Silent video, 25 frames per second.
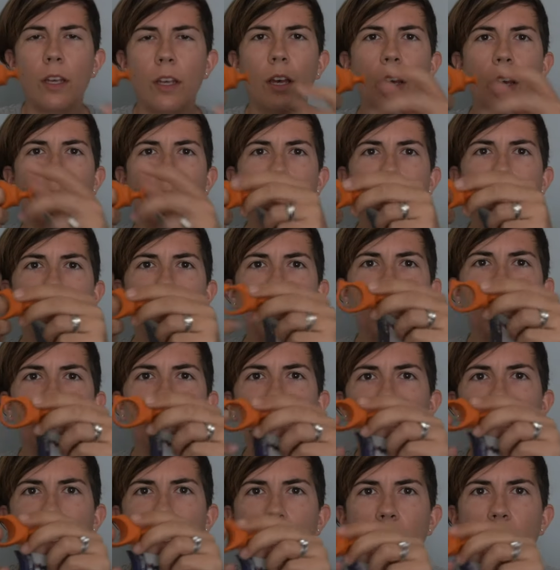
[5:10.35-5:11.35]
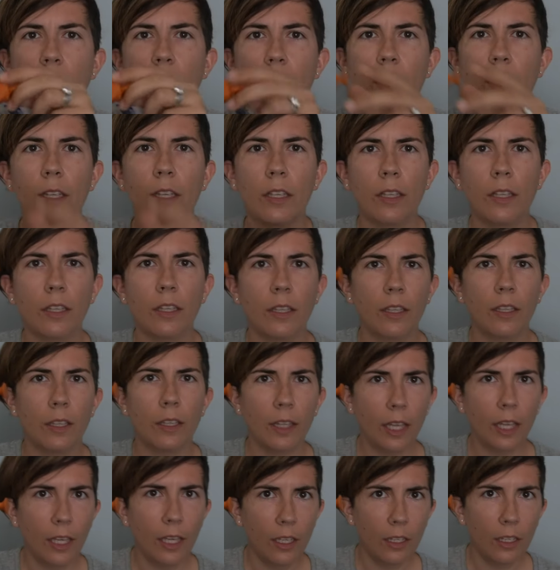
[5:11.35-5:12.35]
Oh, maybe like
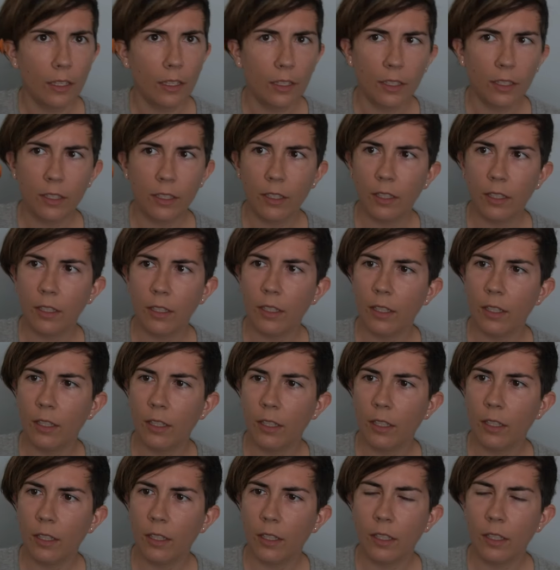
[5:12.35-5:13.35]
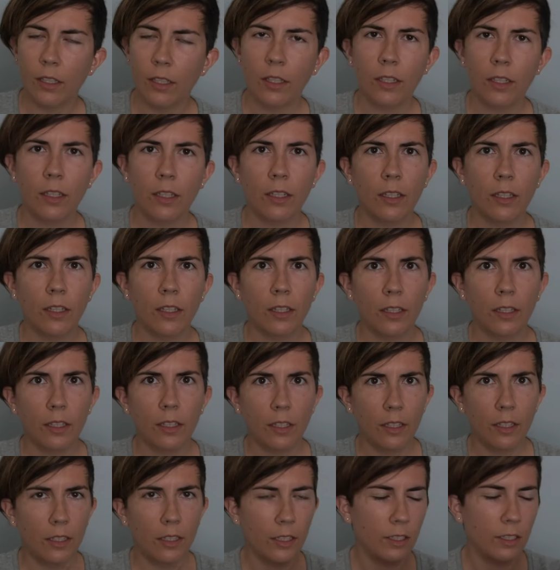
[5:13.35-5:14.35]
that? I
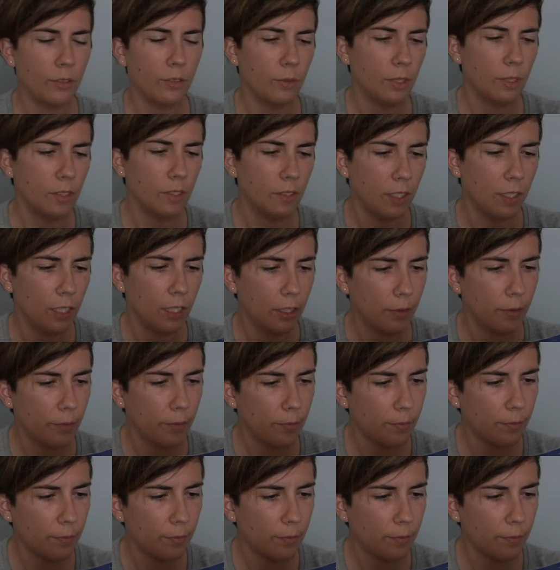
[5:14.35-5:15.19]
think that's what it's saying.